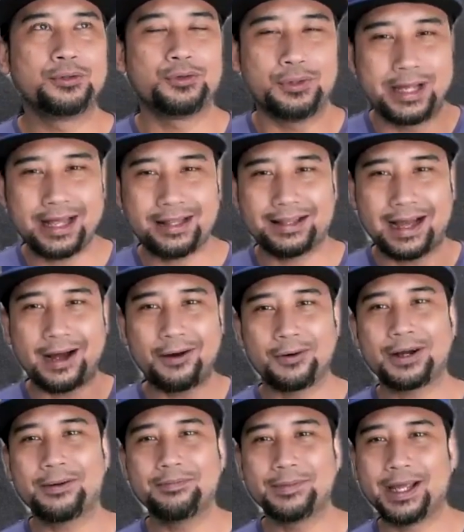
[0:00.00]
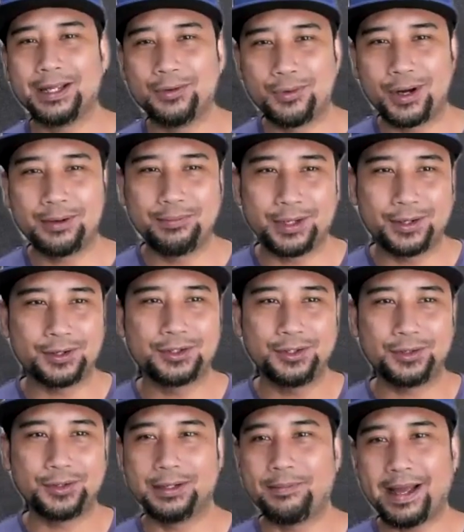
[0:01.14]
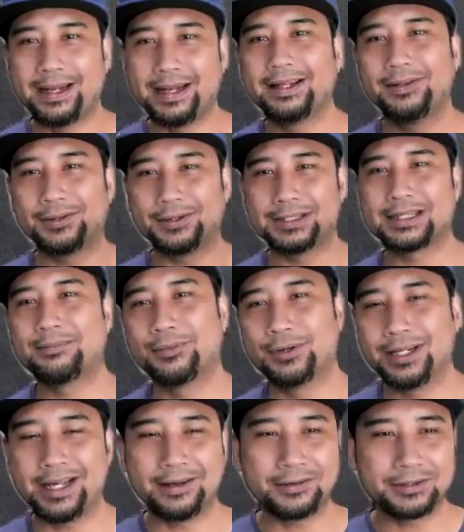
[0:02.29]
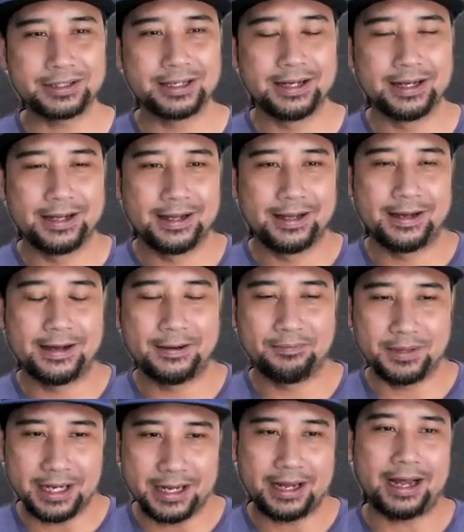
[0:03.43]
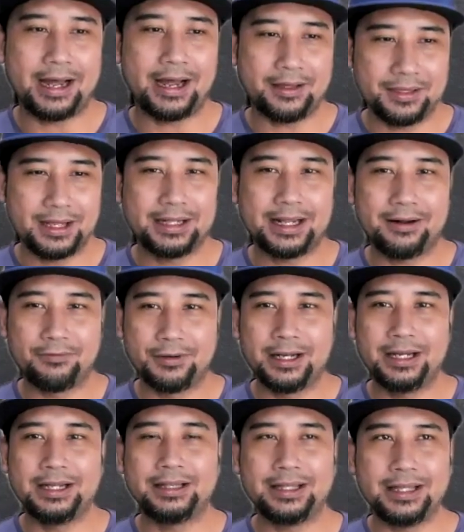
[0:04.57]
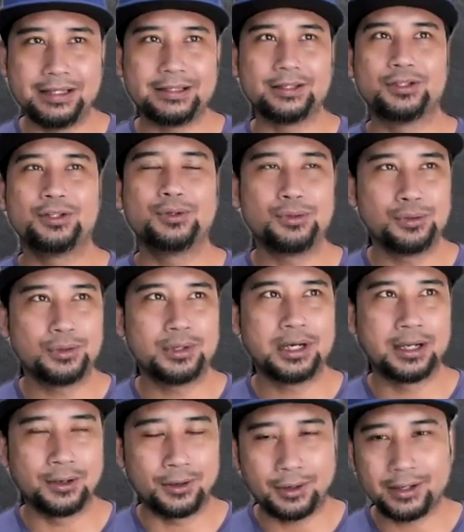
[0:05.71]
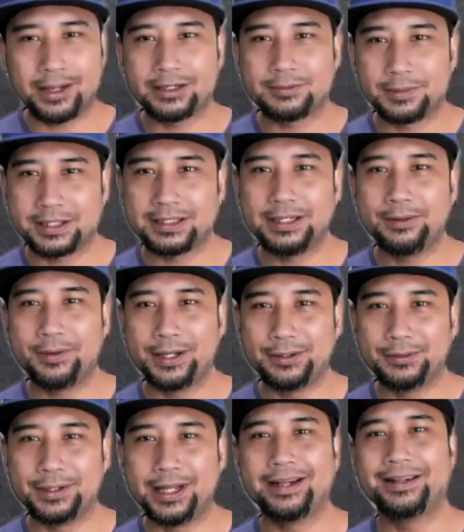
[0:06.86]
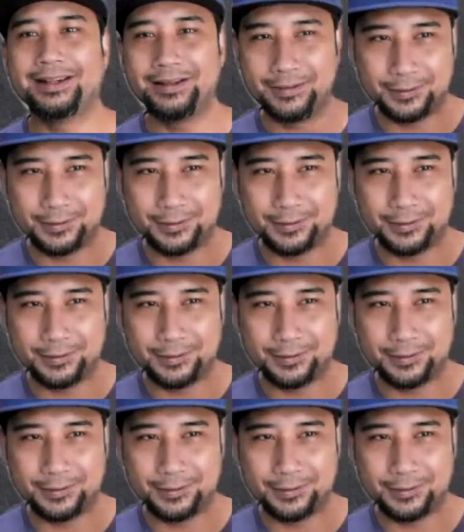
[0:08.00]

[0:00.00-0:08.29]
get the outcome that you want because you're dependent on somebody else. Yeah, I think that really teaches you a lot, especially when you then,